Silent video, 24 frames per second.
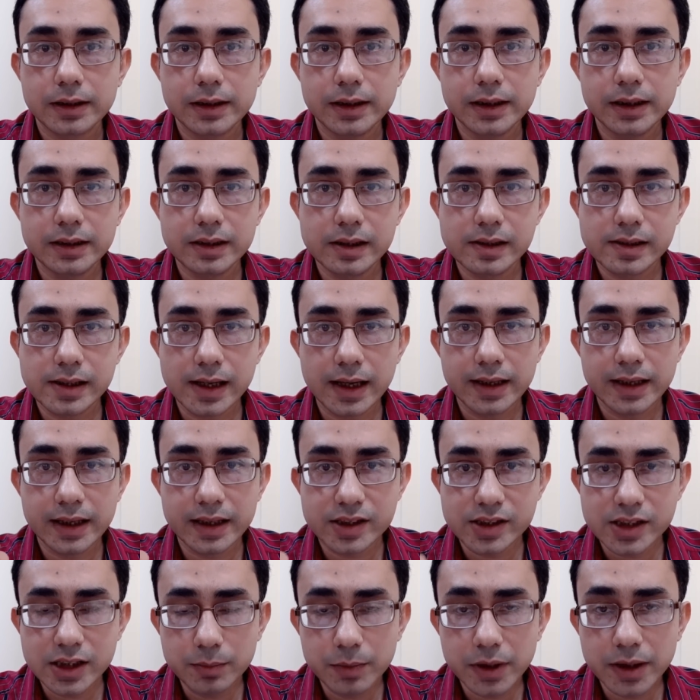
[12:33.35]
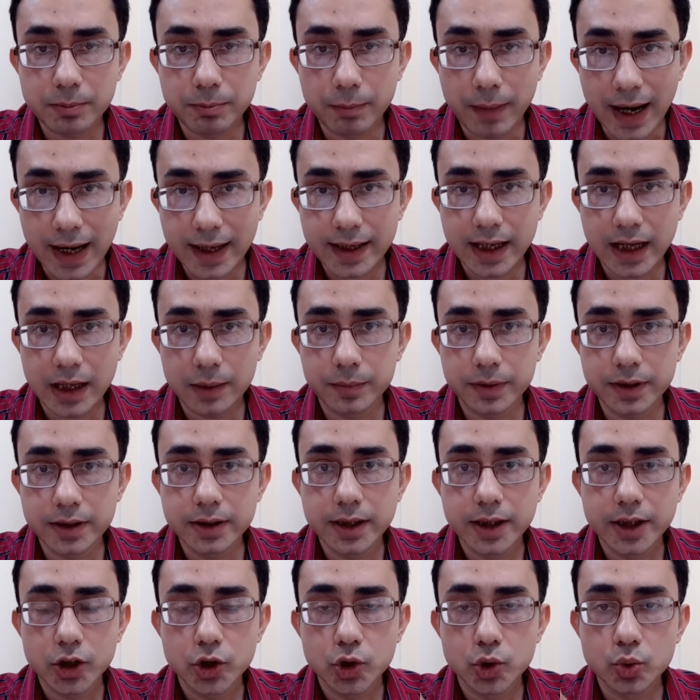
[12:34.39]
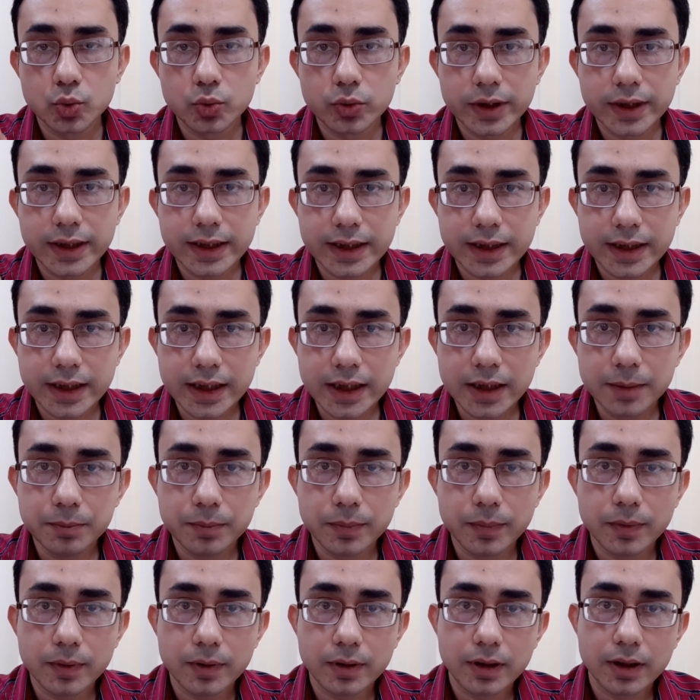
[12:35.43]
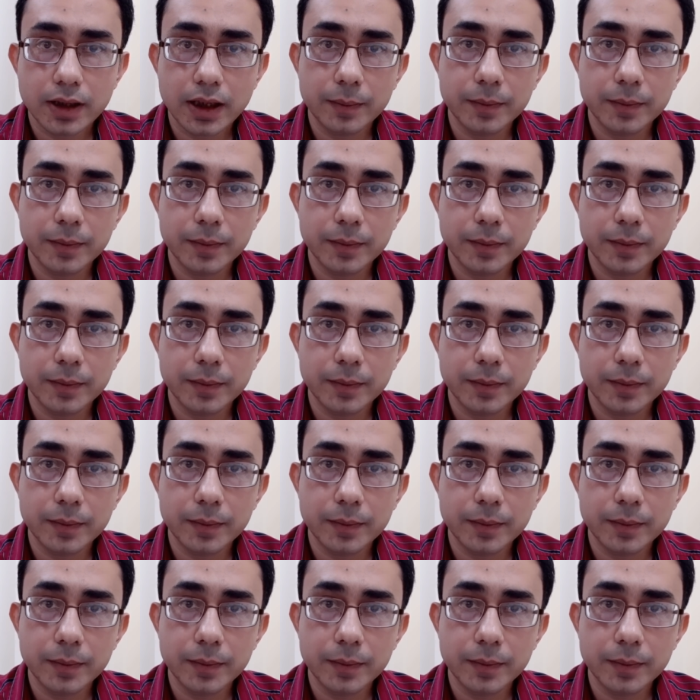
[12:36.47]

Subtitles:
it is an extremely bad habit to keep